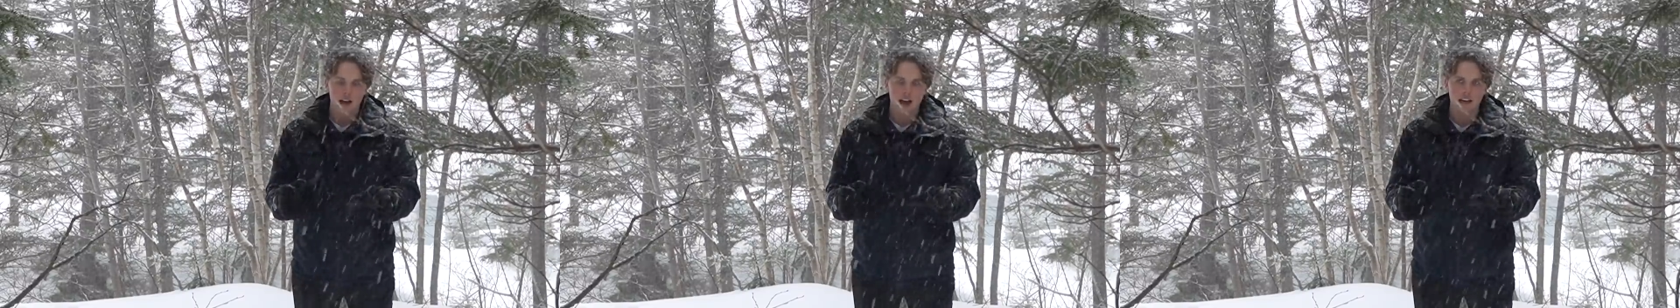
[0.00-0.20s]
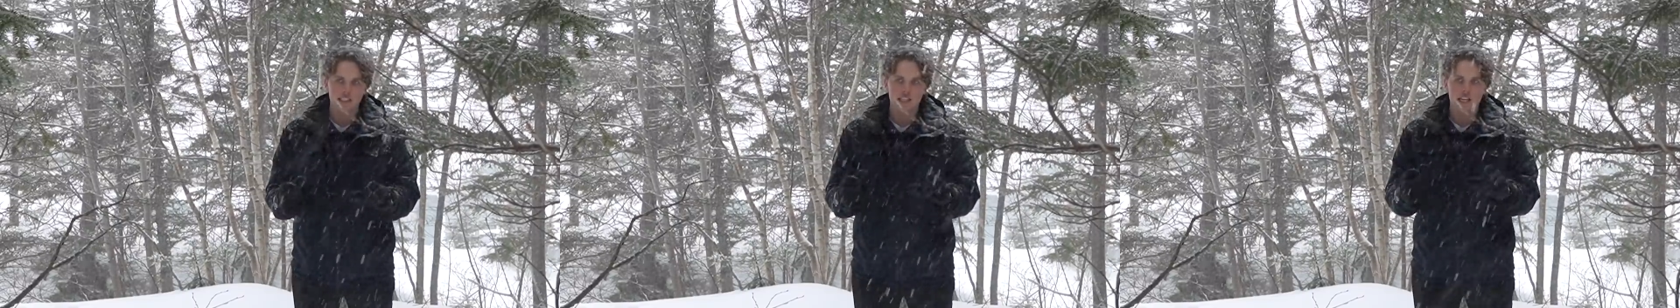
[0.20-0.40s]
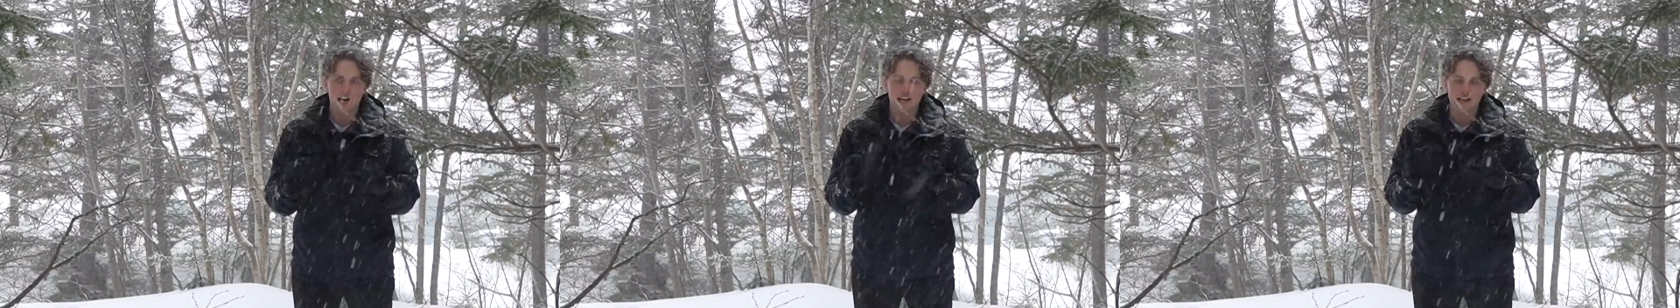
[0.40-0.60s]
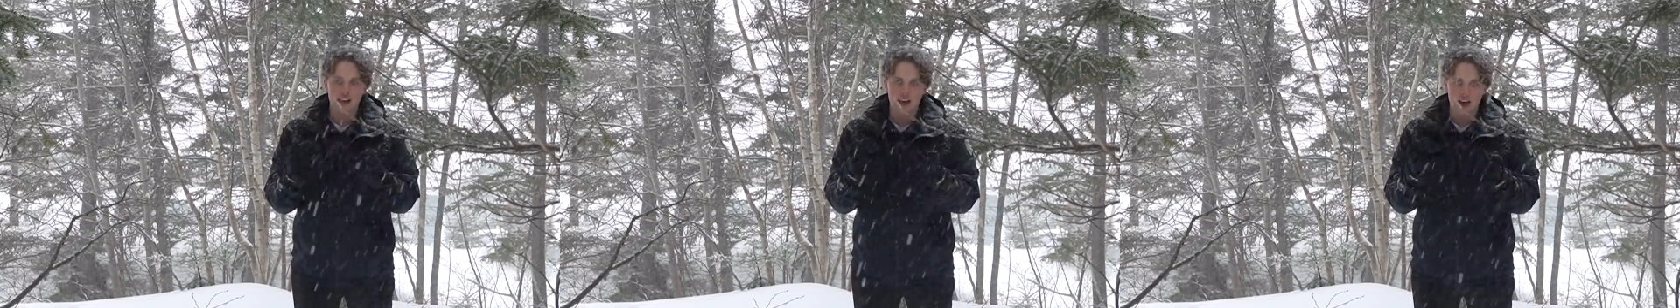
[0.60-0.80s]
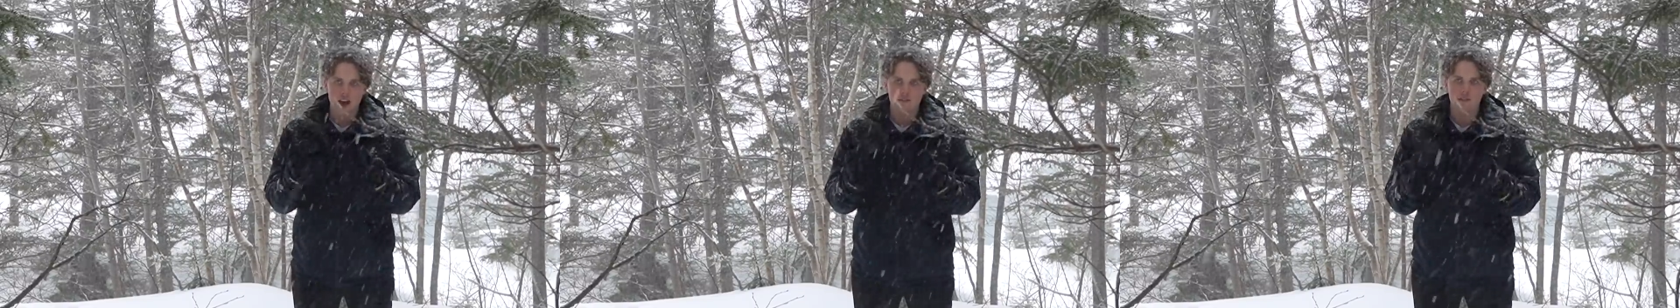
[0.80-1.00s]
has gotten
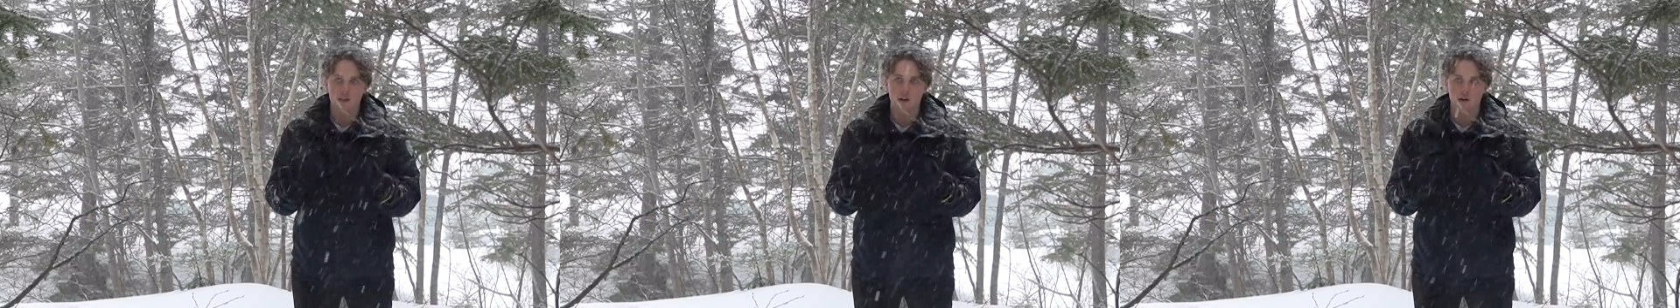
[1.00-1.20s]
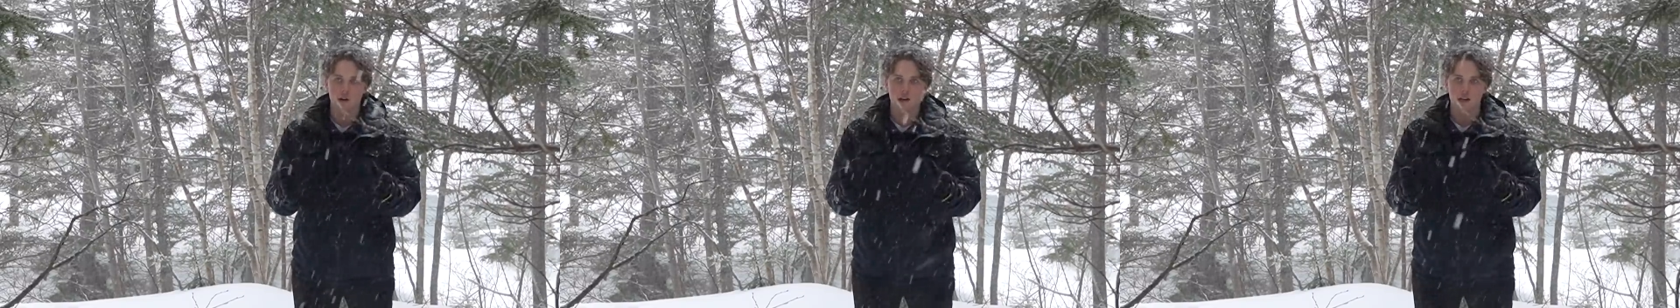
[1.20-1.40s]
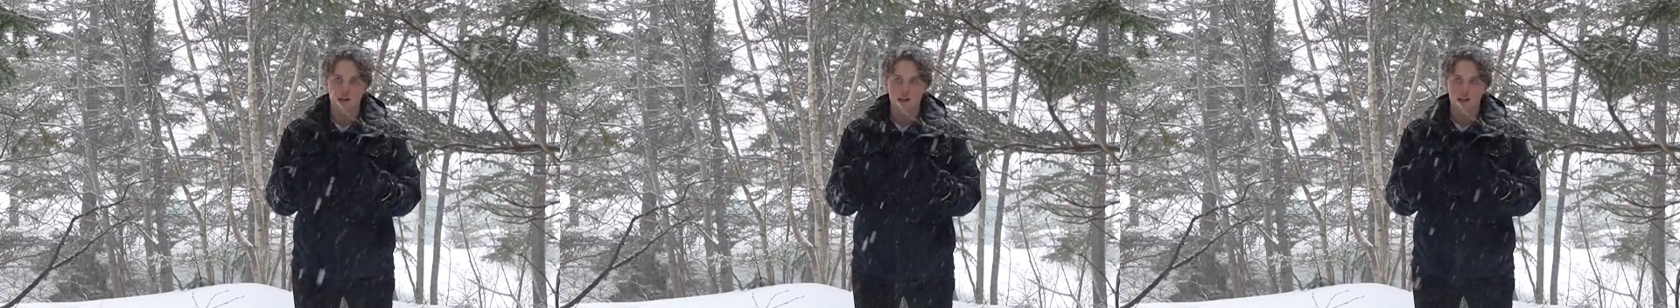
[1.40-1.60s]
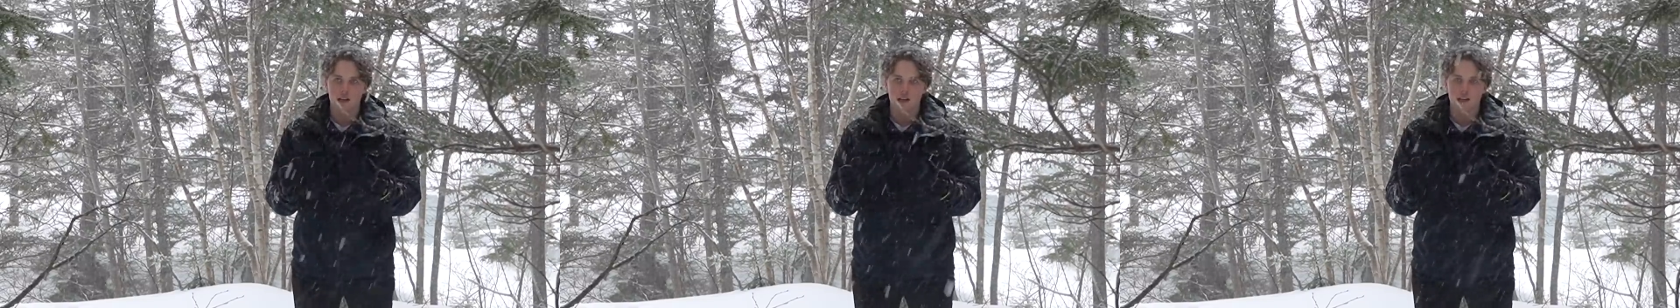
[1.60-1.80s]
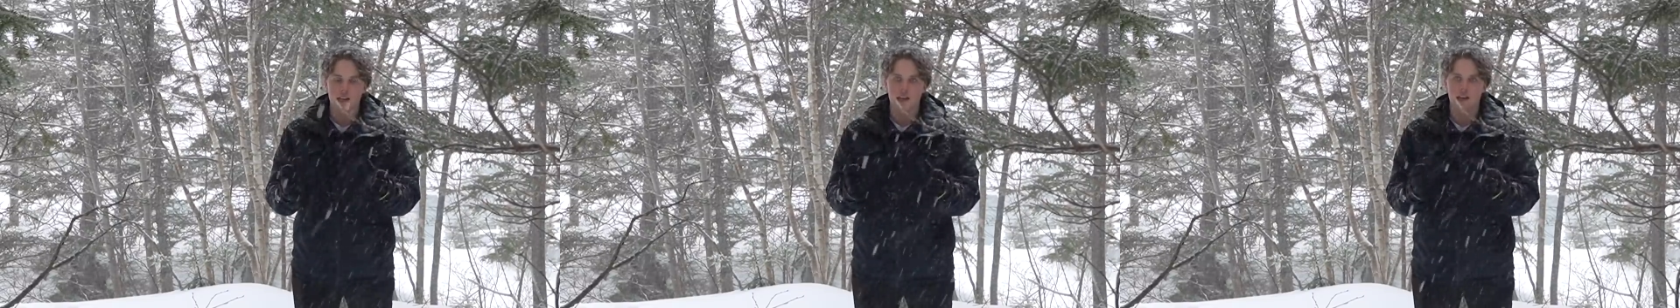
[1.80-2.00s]
heavier
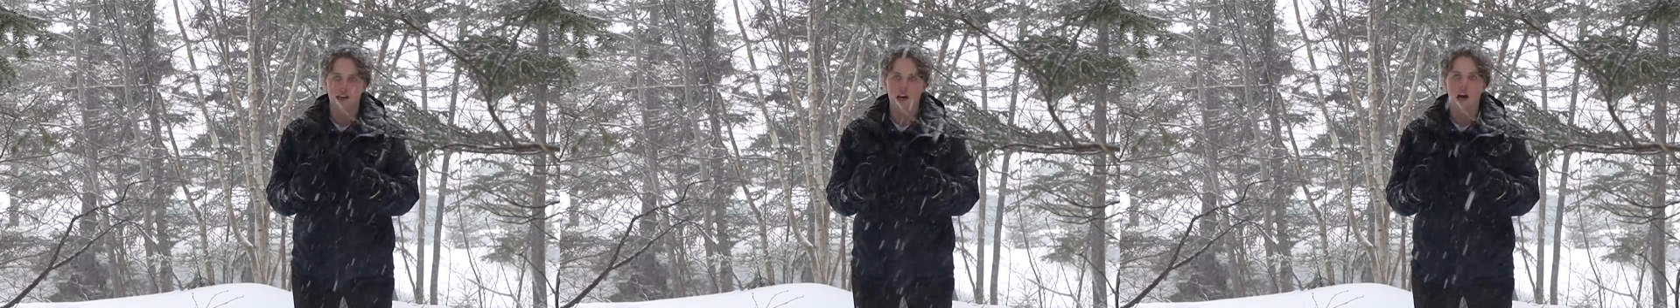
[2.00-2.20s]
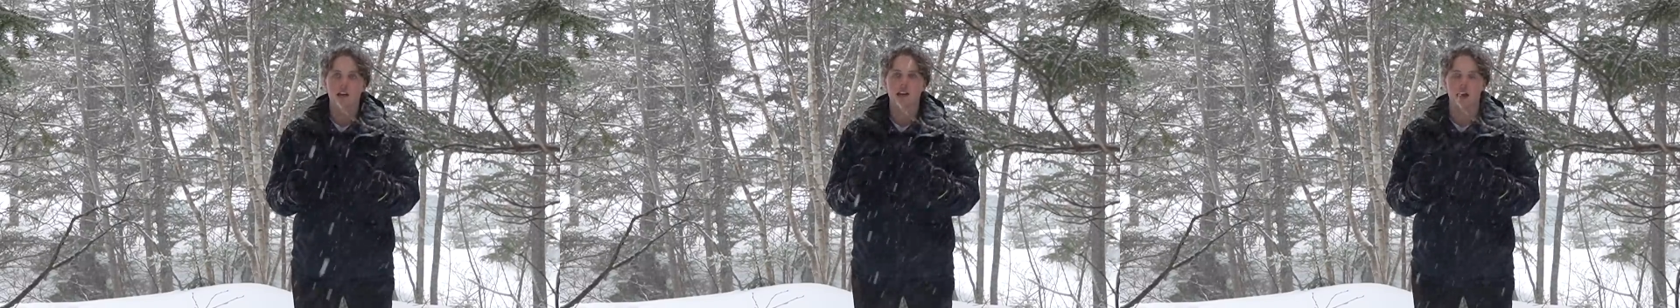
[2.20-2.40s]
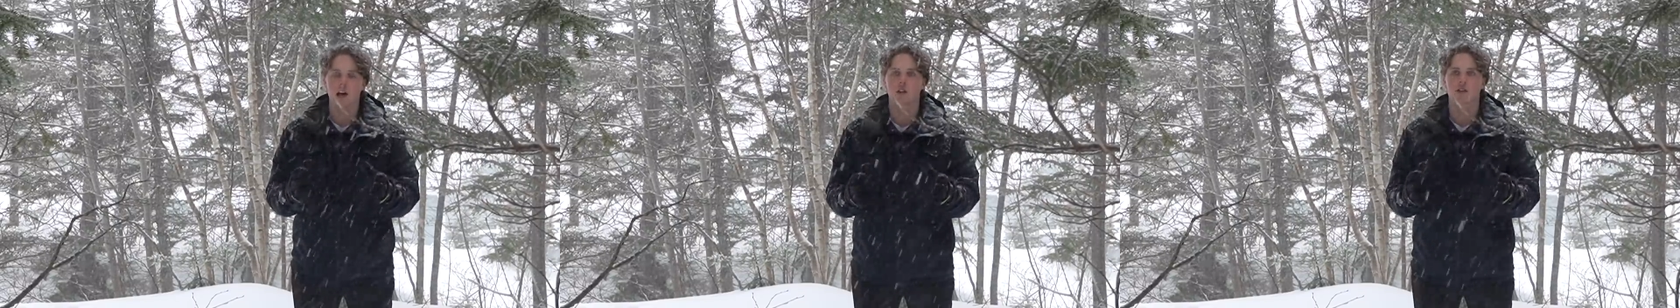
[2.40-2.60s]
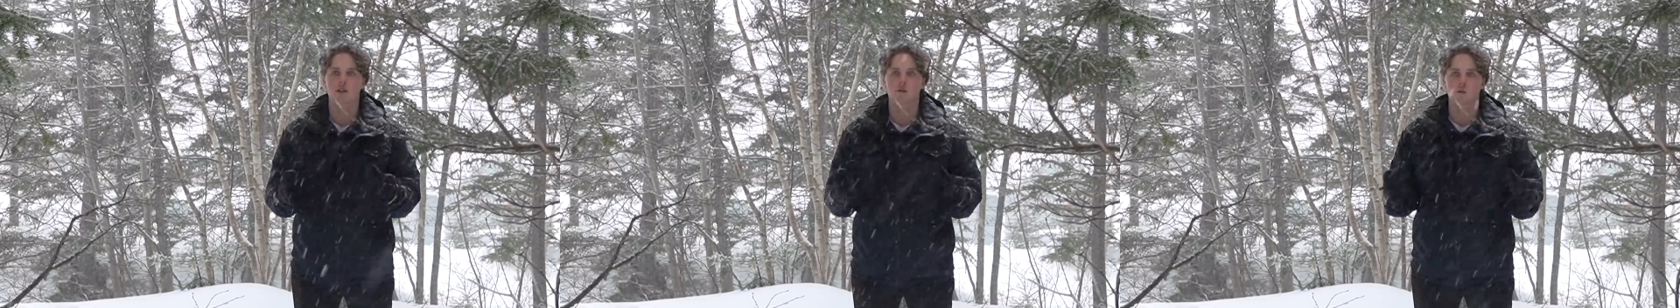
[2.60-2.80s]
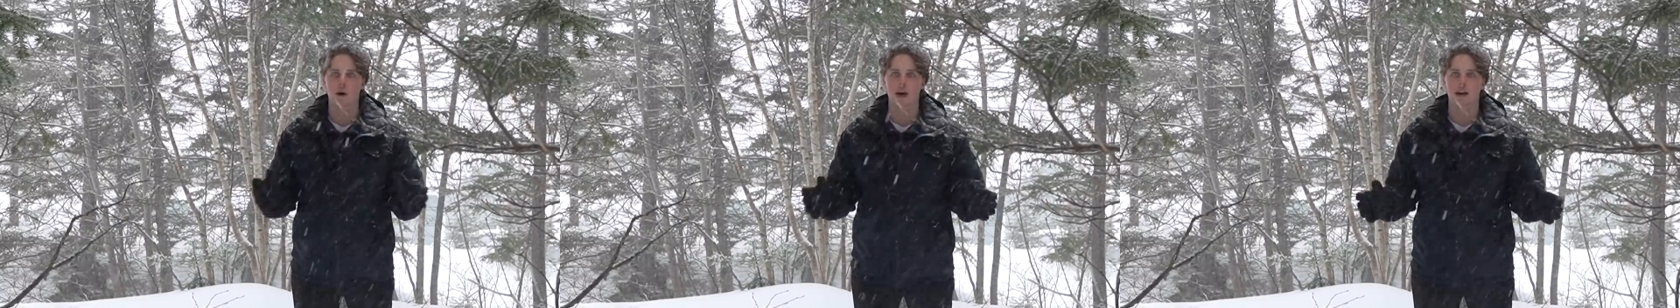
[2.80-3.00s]
in an
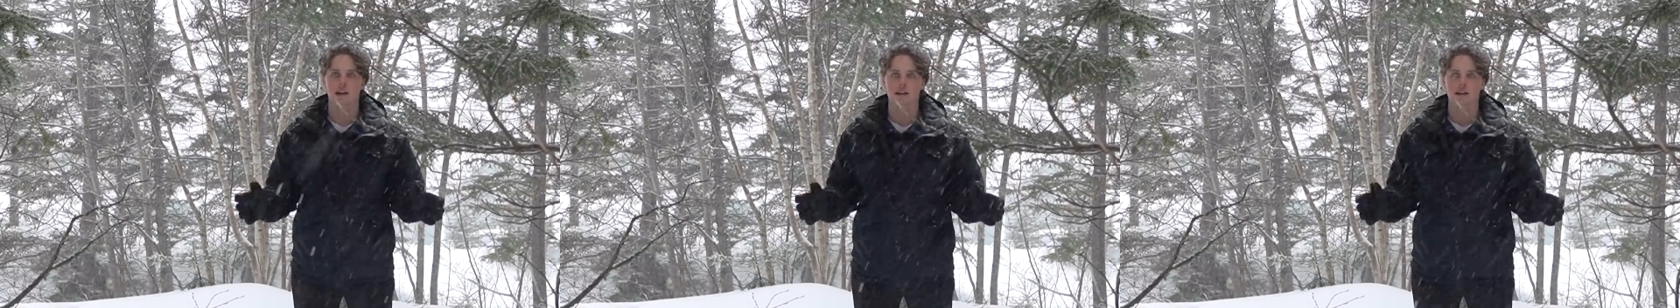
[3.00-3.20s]
unhealthy way.